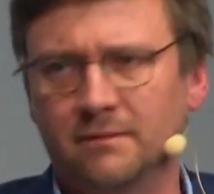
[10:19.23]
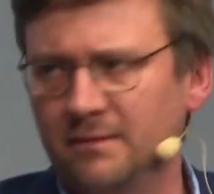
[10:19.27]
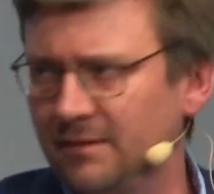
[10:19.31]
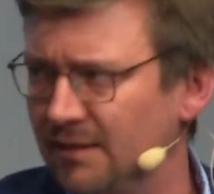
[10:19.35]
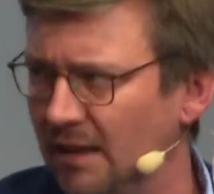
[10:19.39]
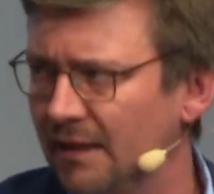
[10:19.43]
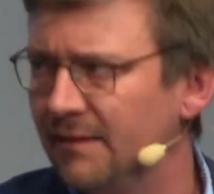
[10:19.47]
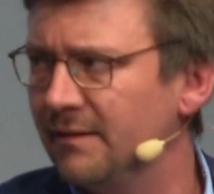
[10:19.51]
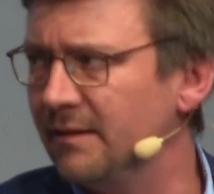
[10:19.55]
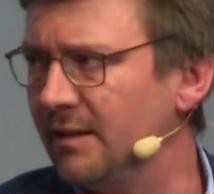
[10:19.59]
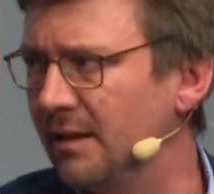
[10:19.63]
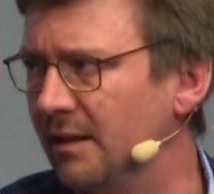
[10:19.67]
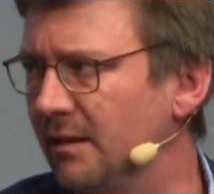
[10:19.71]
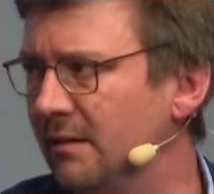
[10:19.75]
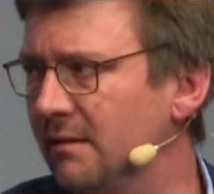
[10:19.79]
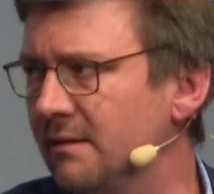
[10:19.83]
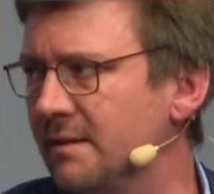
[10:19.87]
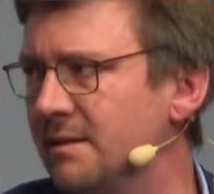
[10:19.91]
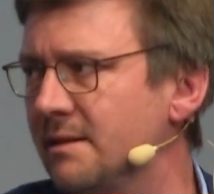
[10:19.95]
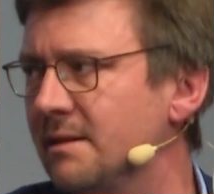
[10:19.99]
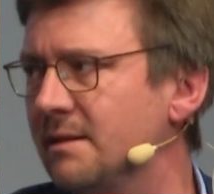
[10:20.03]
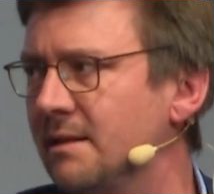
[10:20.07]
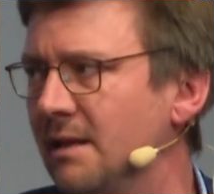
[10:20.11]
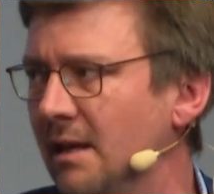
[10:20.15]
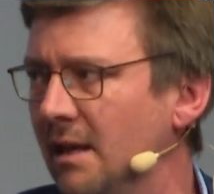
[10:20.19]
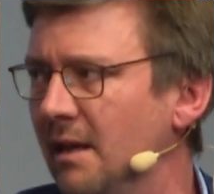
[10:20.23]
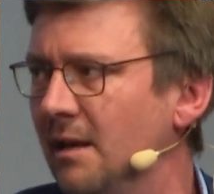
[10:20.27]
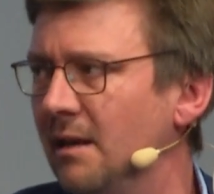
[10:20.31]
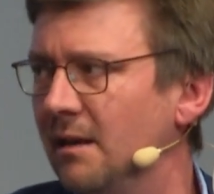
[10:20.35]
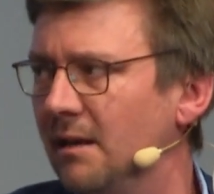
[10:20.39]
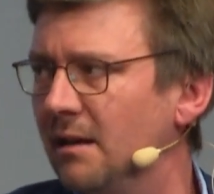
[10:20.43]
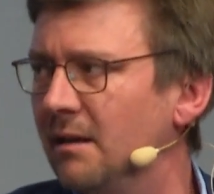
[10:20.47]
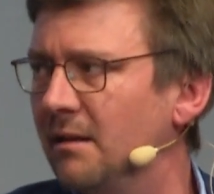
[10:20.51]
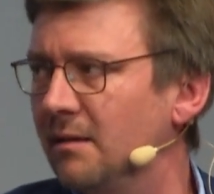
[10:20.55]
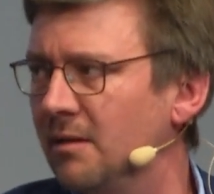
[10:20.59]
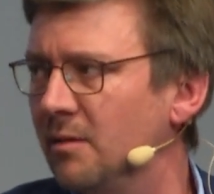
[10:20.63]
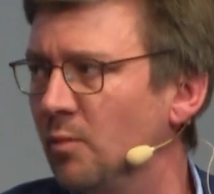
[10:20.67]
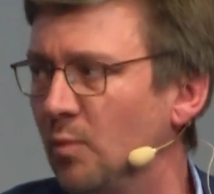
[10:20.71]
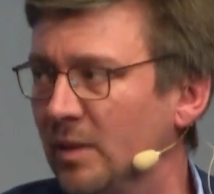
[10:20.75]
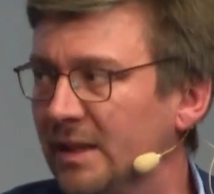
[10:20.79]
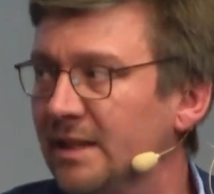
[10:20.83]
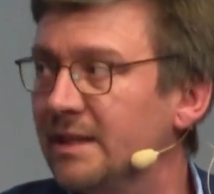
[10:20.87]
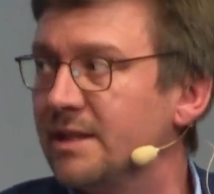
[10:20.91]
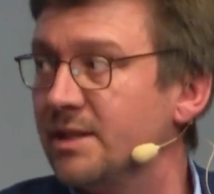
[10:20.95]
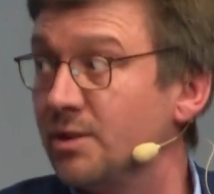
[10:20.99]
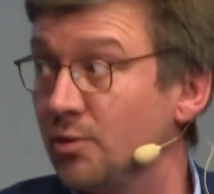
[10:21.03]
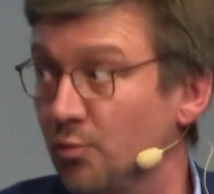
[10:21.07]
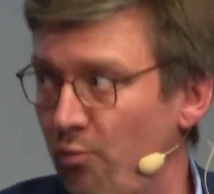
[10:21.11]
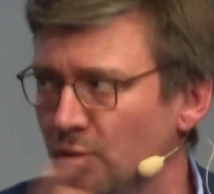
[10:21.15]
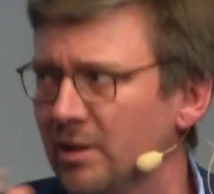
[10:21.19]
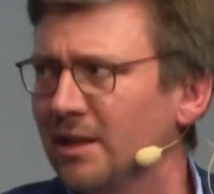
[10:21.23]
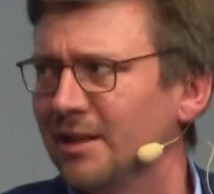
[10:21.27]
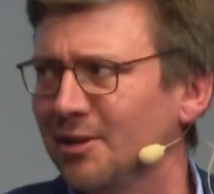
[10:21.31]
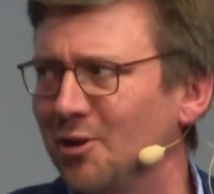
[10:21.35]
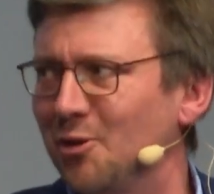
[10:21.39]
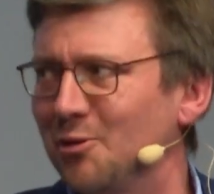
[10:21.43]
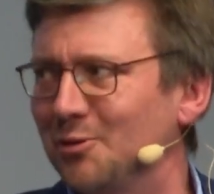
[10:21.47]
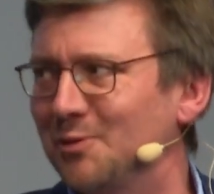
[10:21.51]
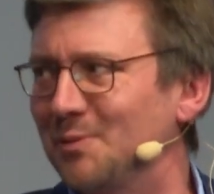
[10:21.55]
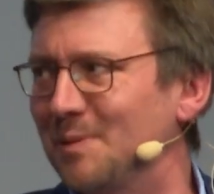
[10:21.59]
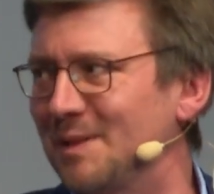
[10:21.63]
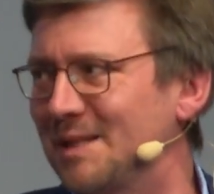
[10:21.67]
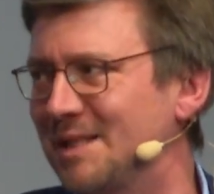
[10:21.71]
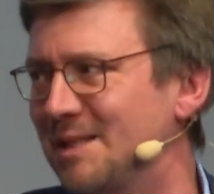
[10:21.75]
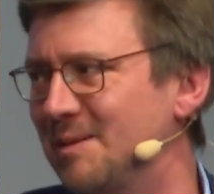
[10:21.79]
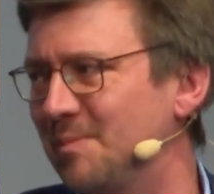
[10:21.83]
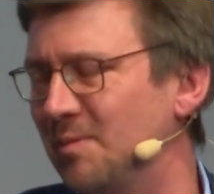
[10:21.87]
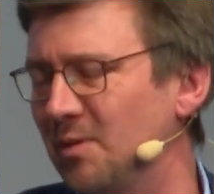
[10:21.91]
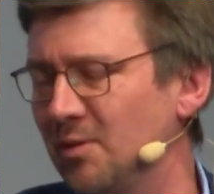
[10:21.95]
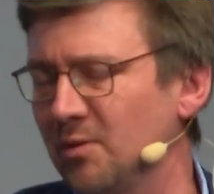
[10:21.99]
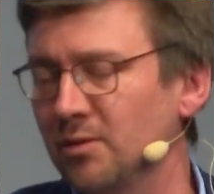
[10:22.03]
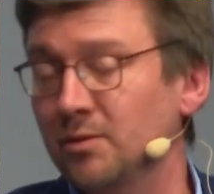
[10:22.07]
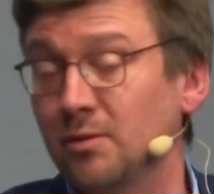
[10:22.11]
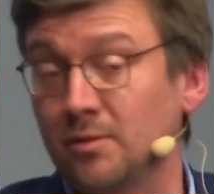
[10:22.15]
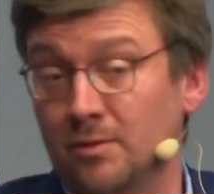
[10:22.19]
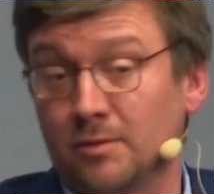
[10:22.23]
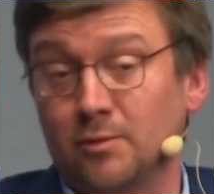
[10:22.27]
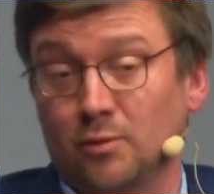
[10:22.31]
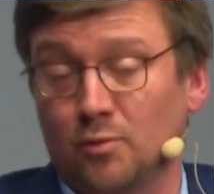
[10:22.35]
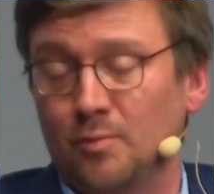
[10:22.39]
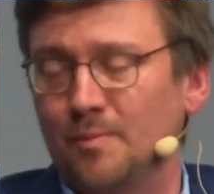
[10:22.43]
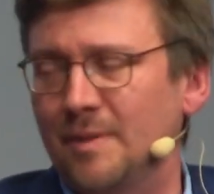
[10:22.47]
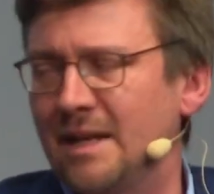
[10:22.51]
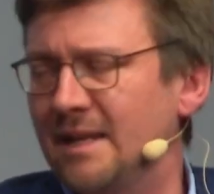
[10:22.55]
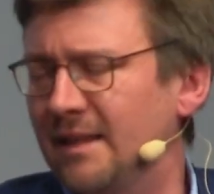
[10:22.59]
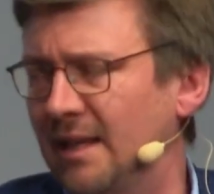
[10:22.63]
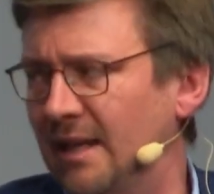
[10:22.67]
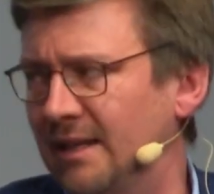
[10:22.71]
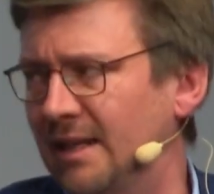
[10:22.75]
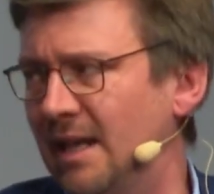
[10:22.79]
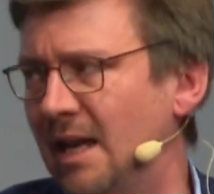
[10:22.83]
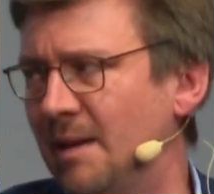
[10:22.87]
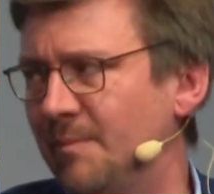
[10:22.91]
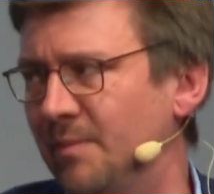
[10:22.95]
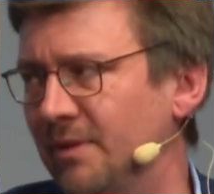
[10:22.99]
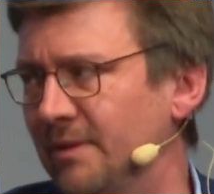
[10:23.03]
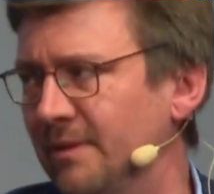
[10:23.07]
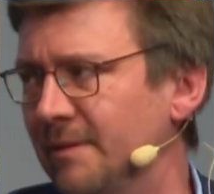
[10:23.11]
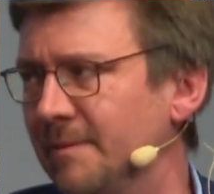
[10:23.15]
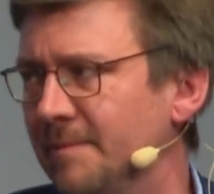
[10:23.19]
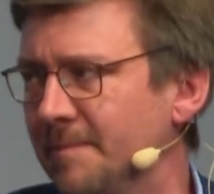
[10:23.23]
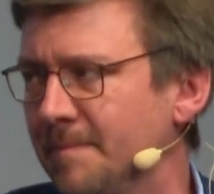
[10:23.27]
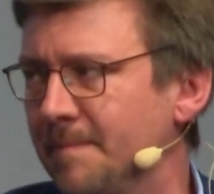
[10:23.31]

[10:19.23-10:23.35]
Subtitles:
10 years, when it's really going to explode, to make that happen.